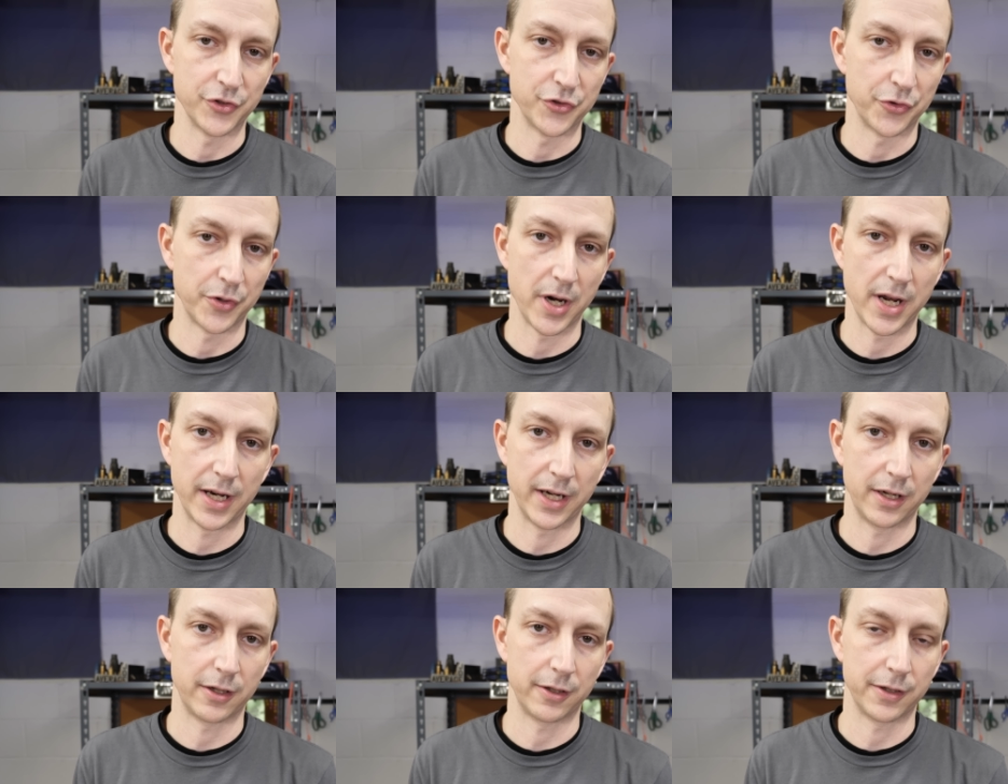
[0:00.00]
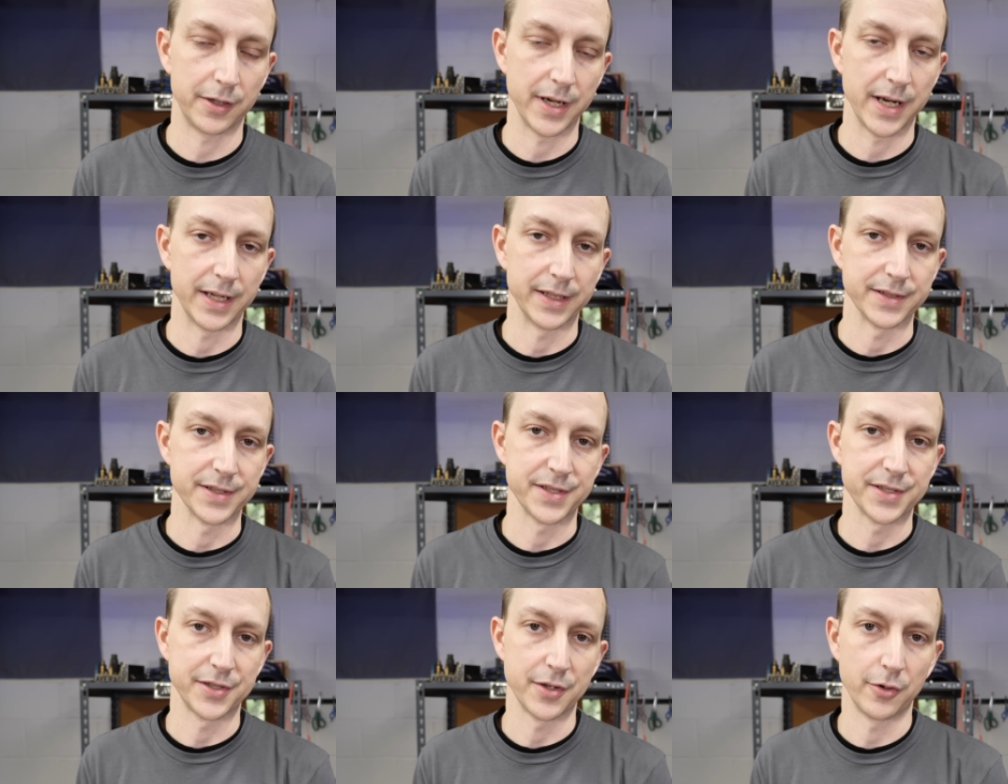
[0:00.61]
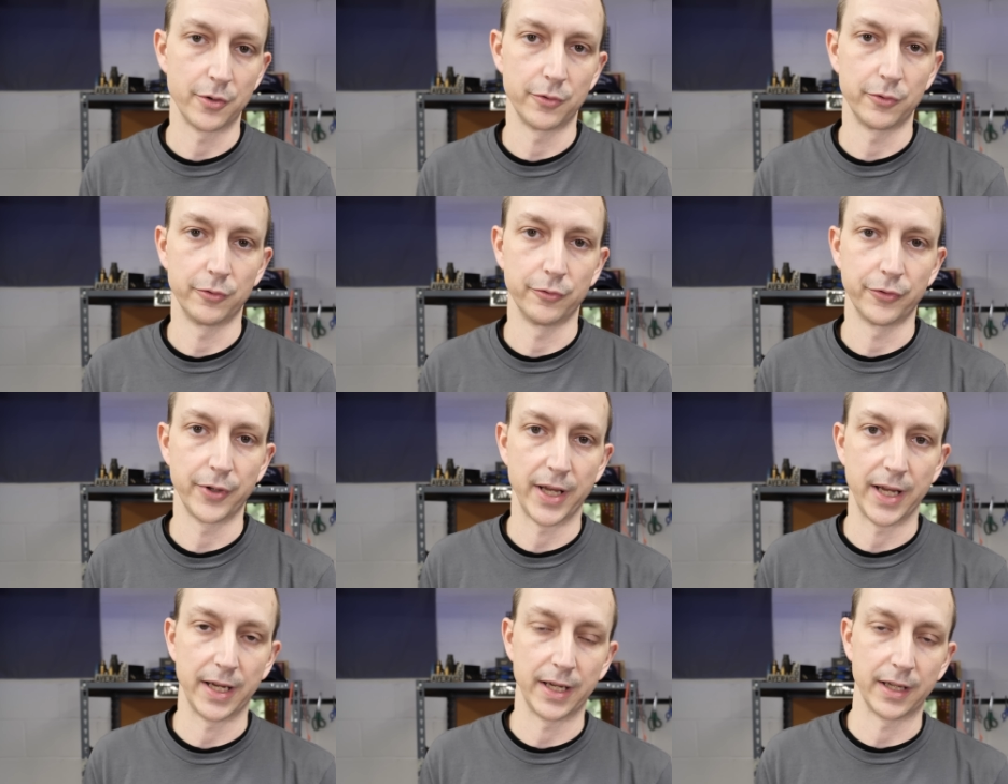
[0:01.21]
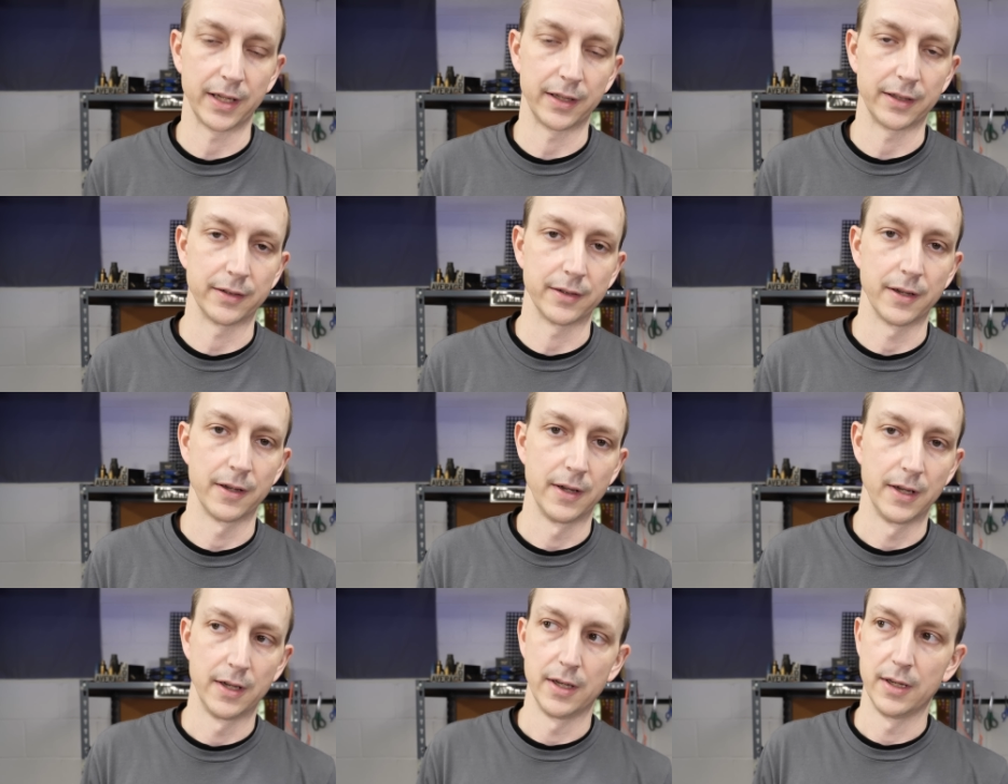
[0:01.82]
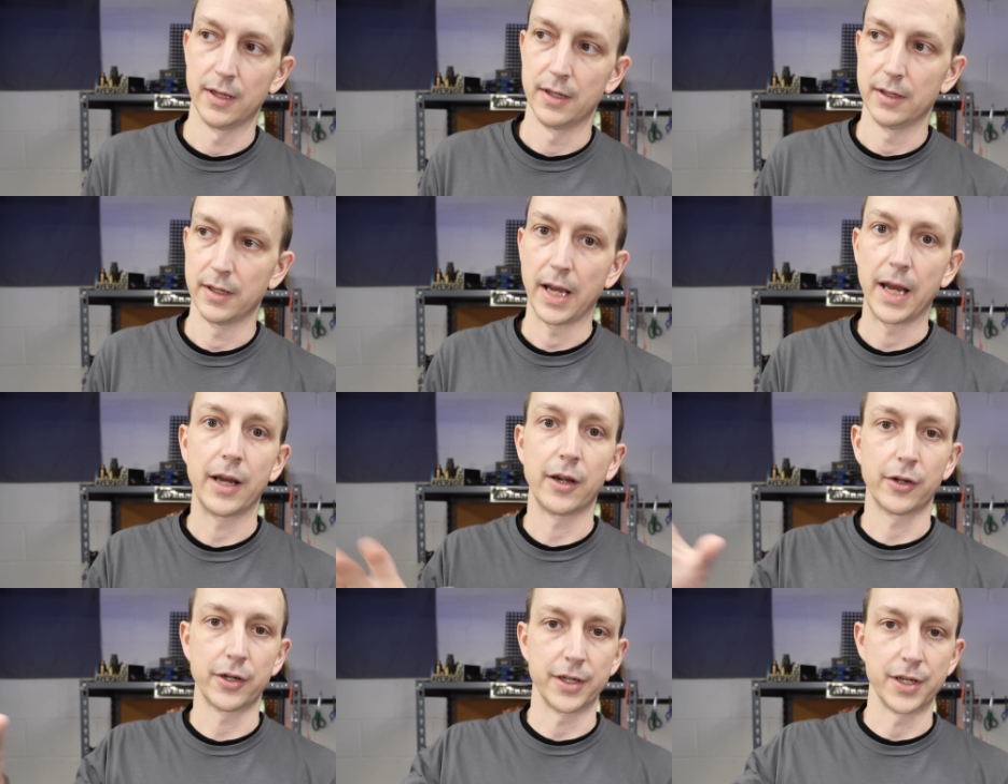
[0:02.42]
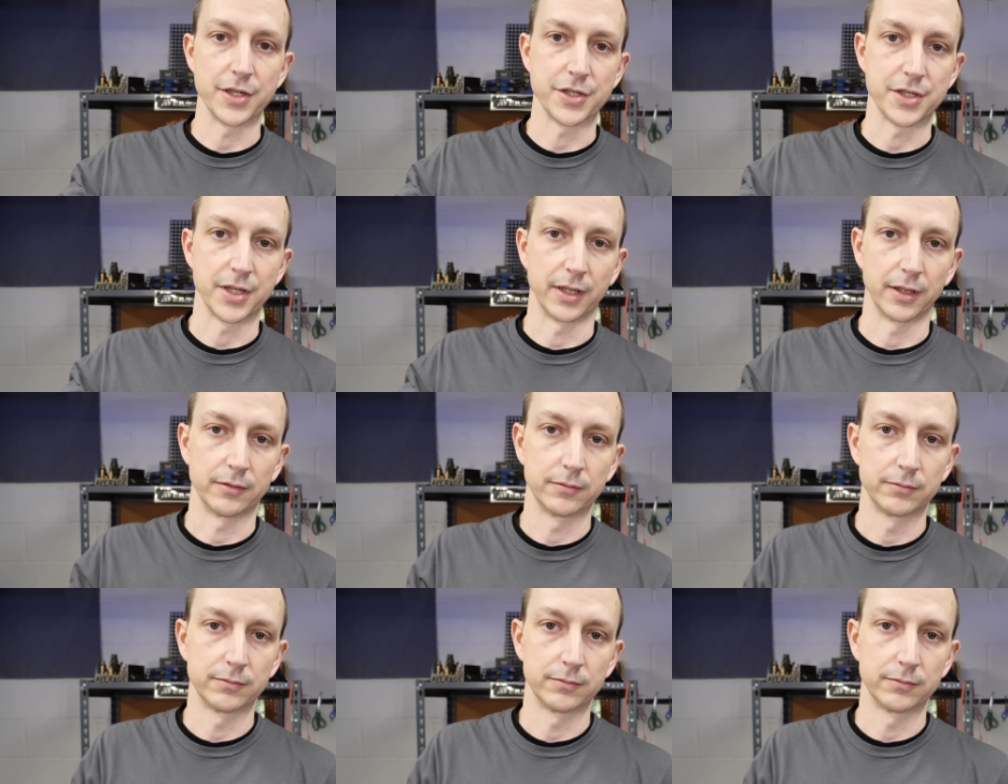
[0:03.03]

dryer and stove and air conditioning.